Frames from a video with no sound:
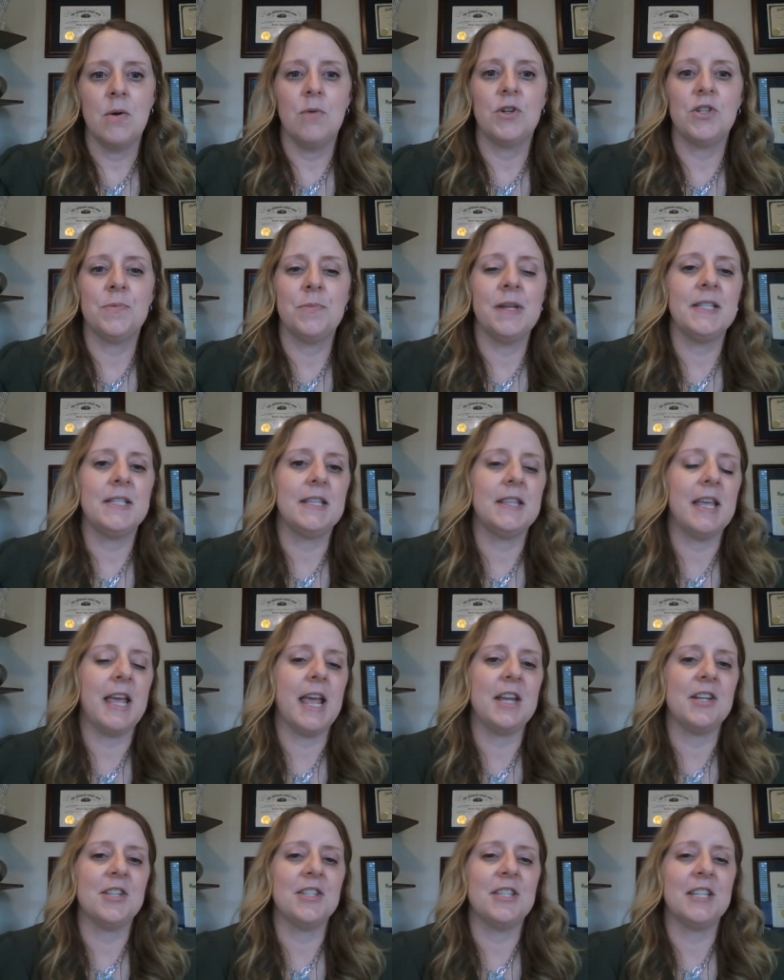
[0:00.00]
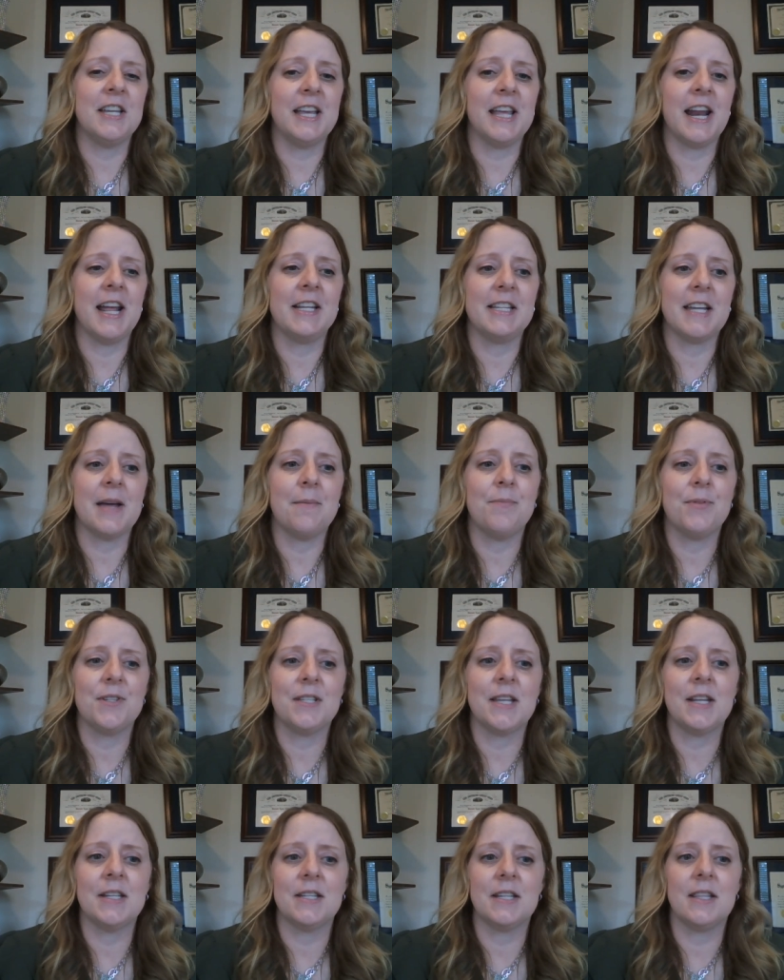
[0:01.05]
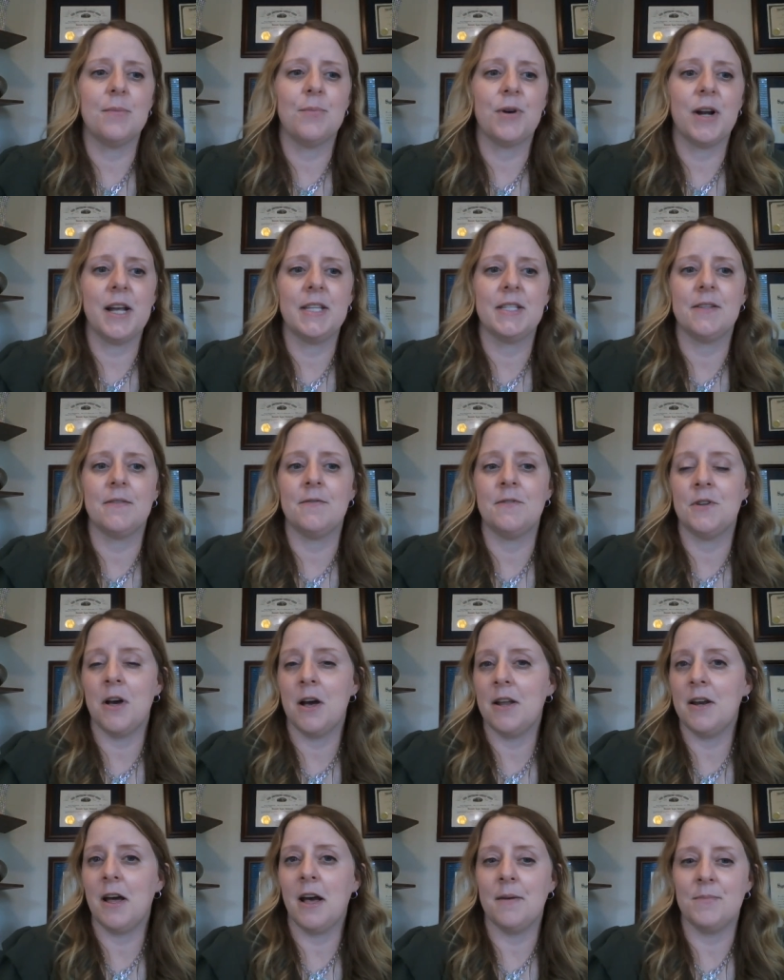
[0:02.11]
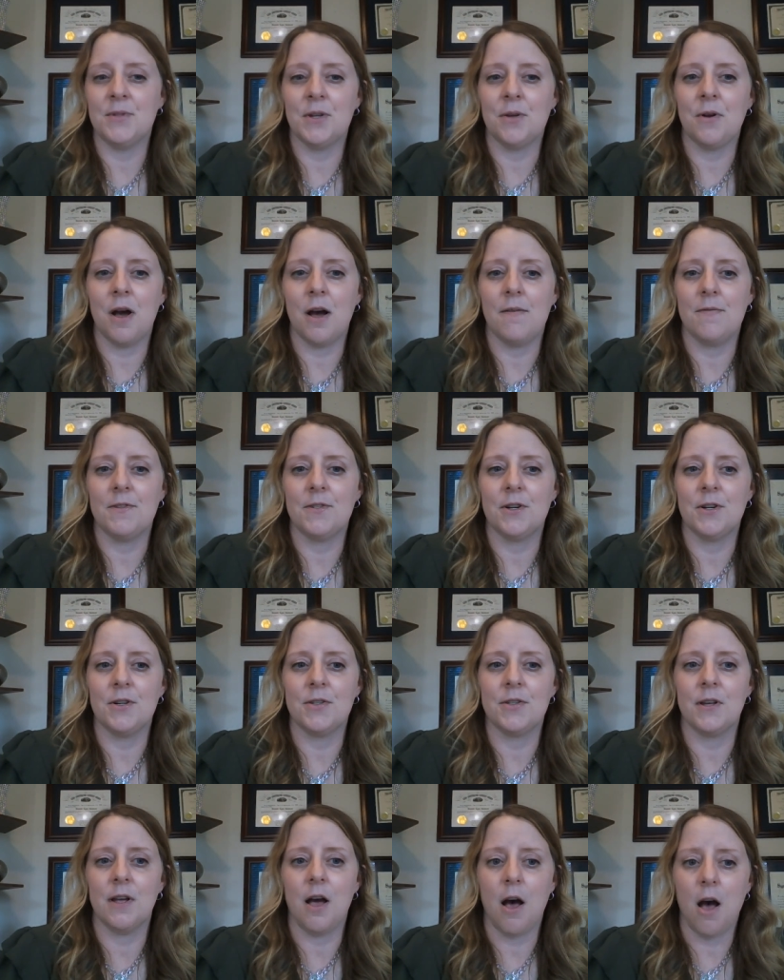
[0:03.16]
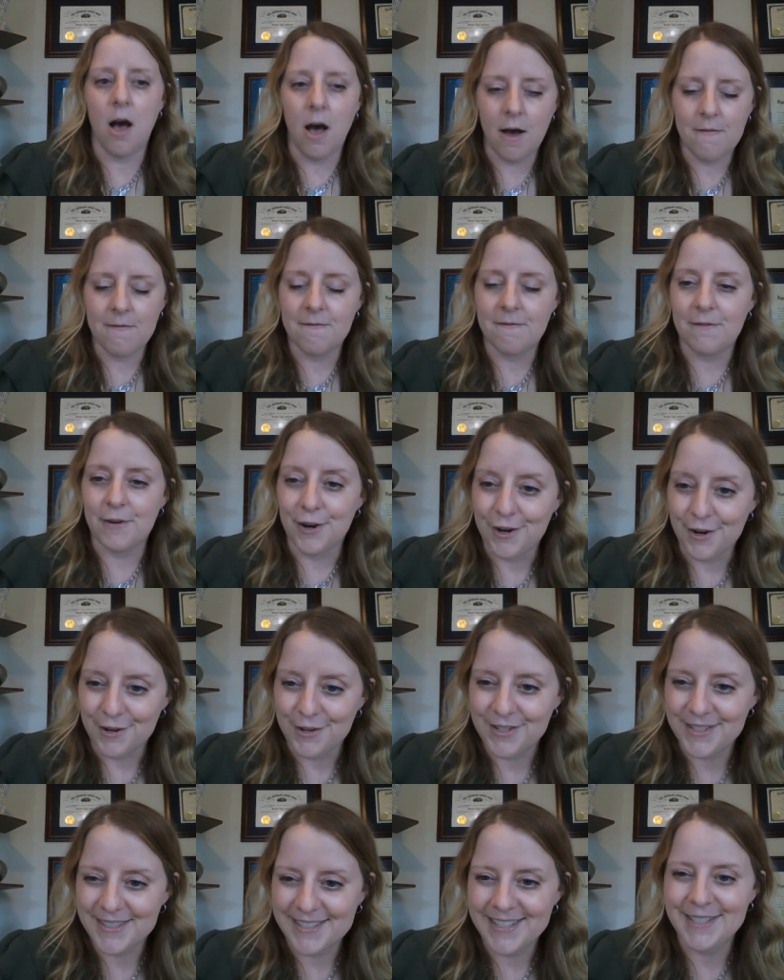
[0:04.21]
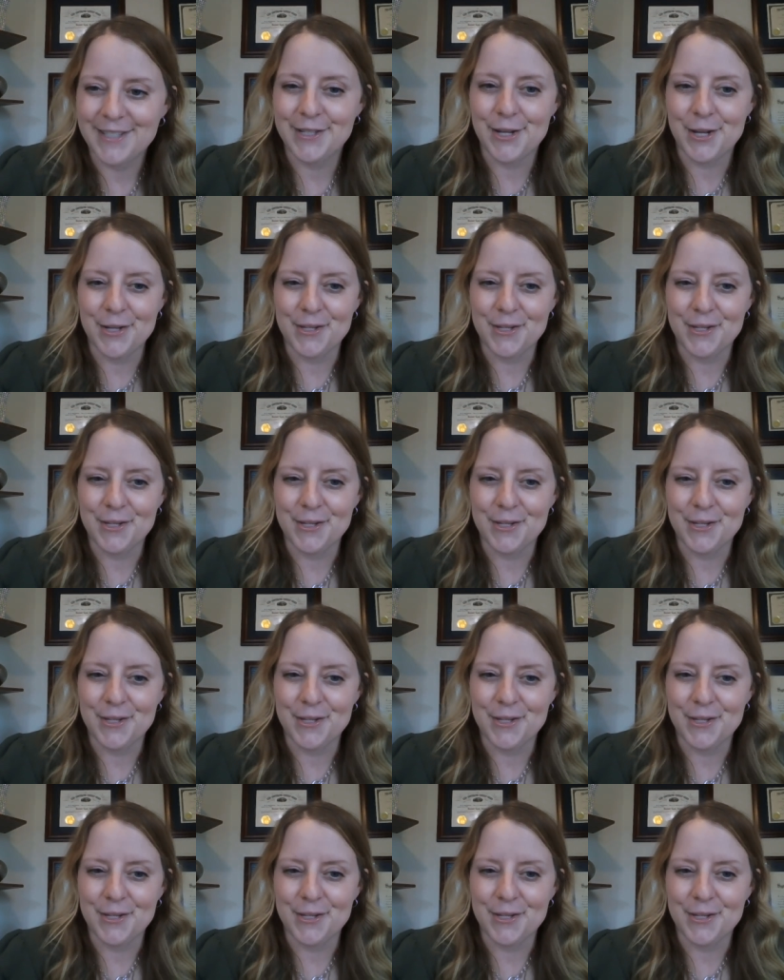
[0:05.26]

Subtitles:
which means that the agency can add 10% to the price of non-HUBZone offers,